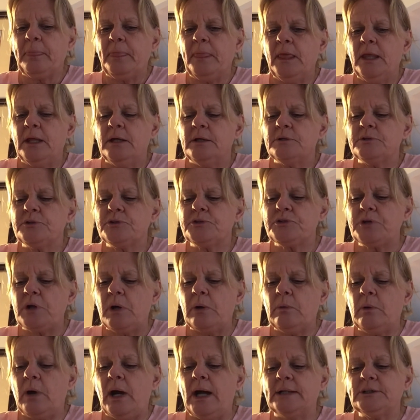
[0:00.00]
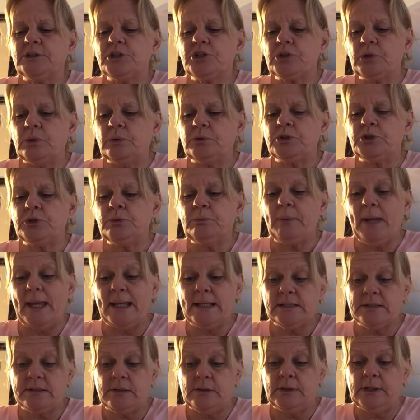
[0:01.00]
So I showed you
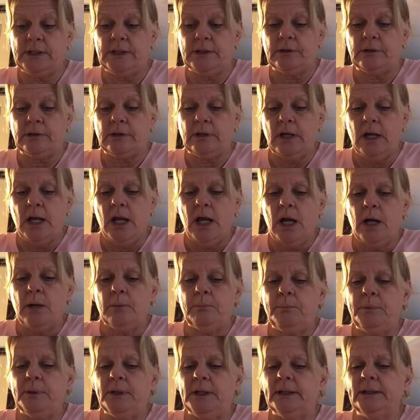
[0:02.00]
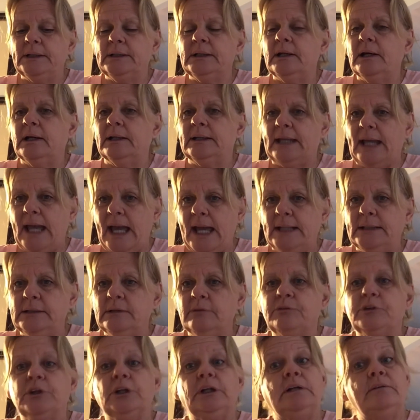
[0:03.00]
basil here. But again,
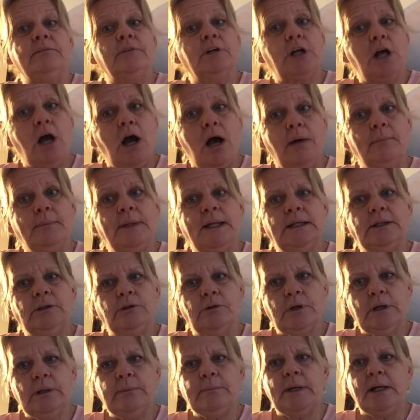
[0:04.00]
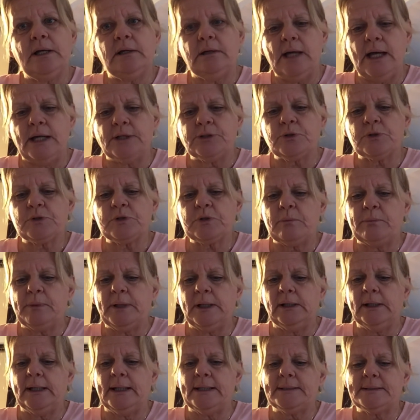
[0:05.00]
if you leave a comment in your email address, I'll be
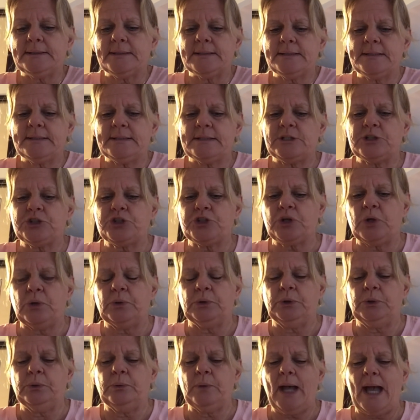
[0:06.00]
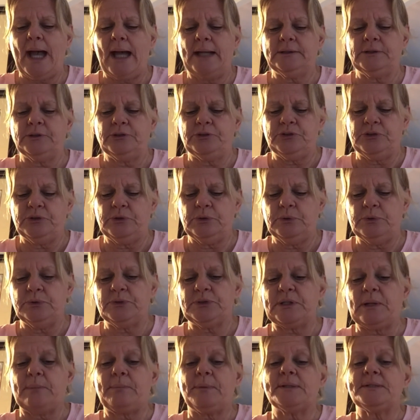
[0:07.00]
glad to show you how to do
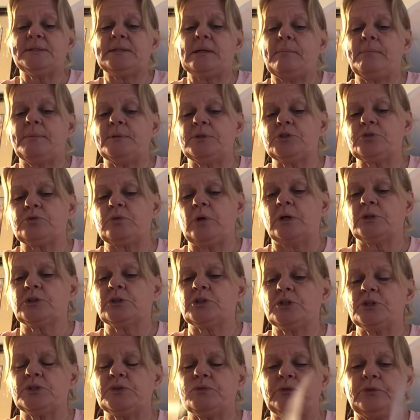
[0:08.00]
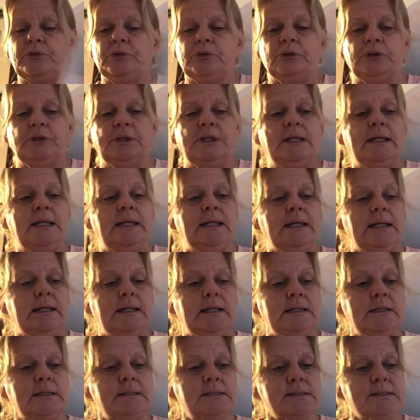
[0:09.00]
step-by-step instructions for
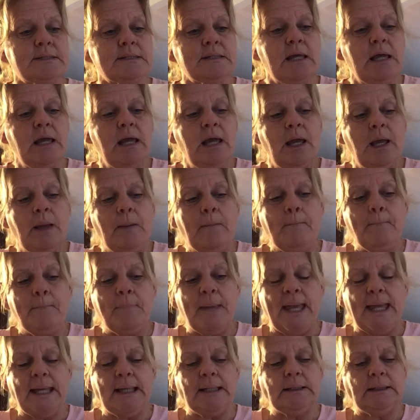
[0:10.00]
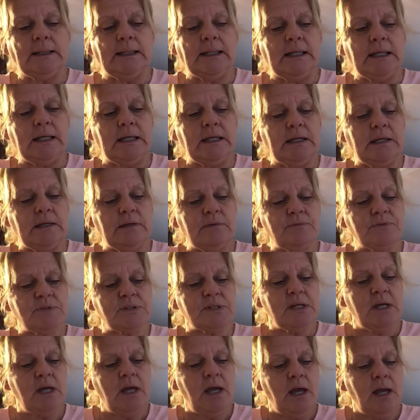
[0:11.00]
anise, bay leaves,
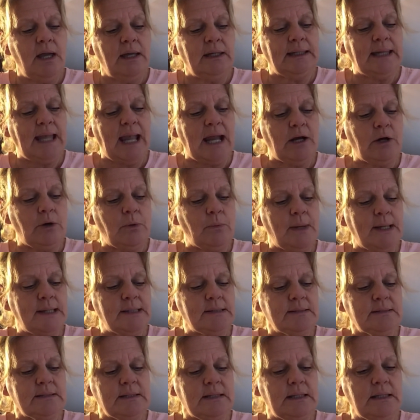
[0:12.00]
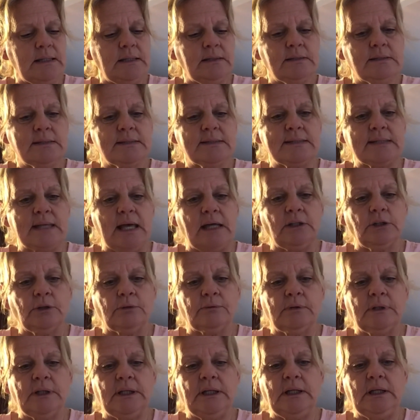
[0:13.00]
caraway seeds,
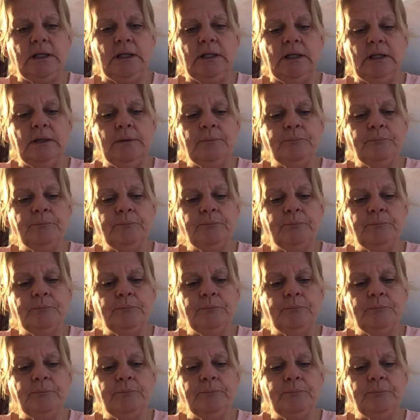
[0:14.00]
celery,